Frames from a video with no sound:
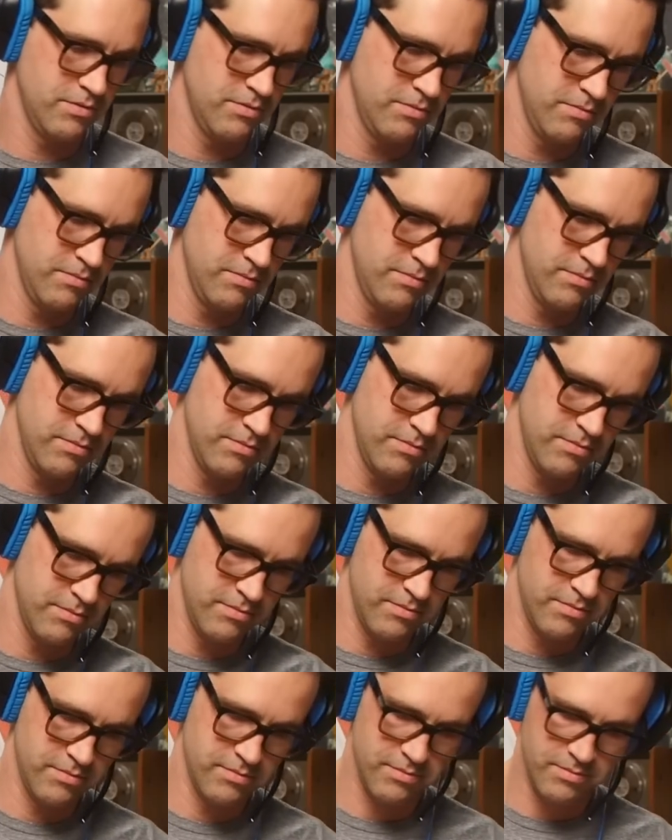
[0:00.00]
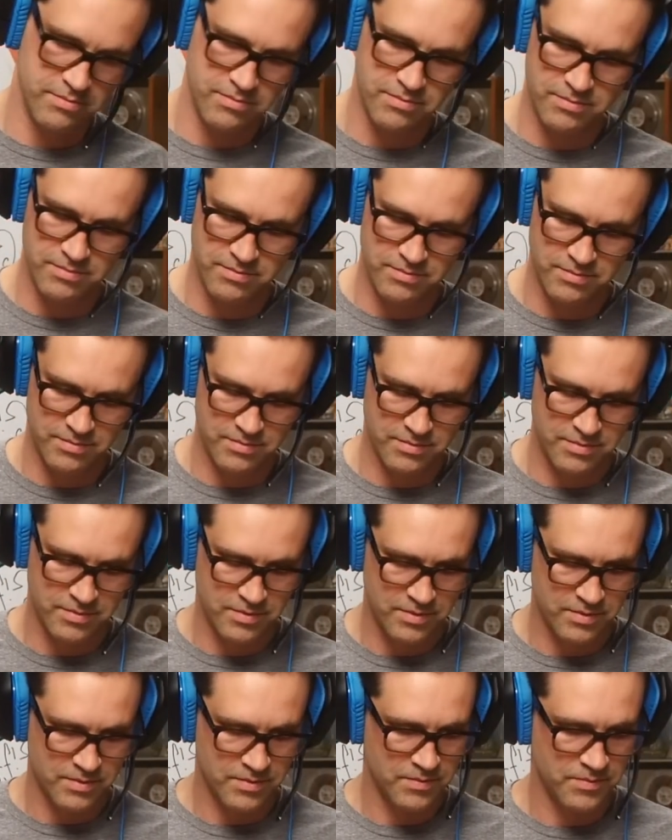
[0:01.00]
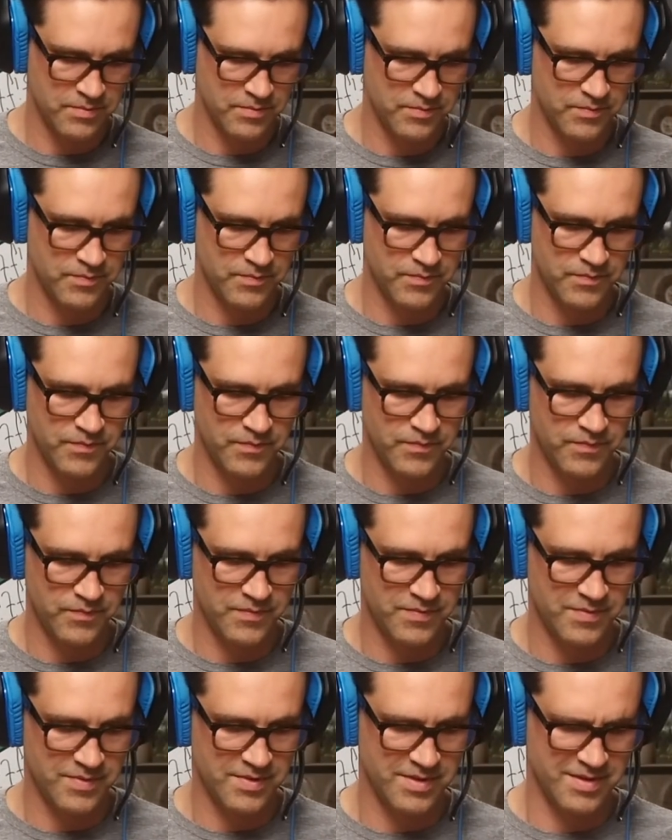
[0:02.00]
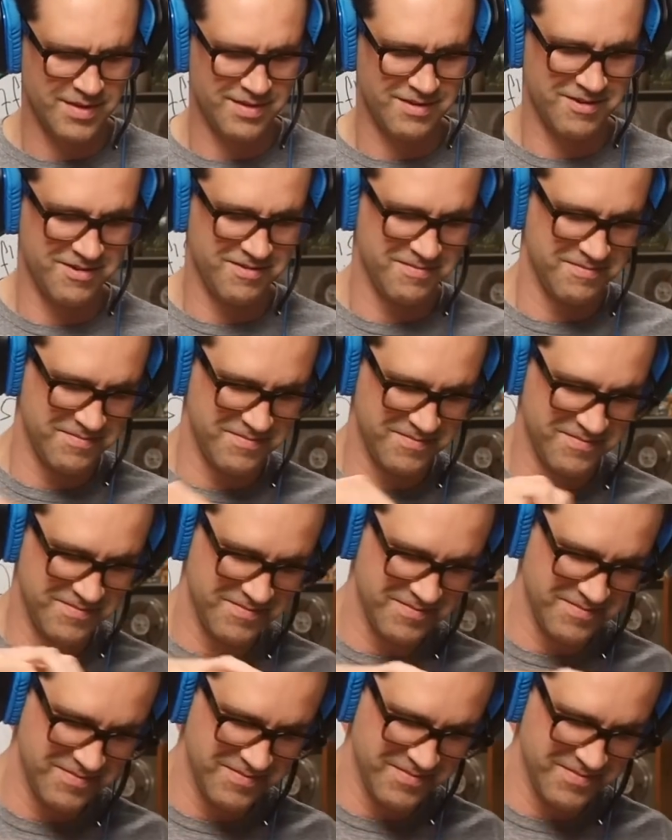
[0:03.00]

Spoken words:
The person shown says nothing.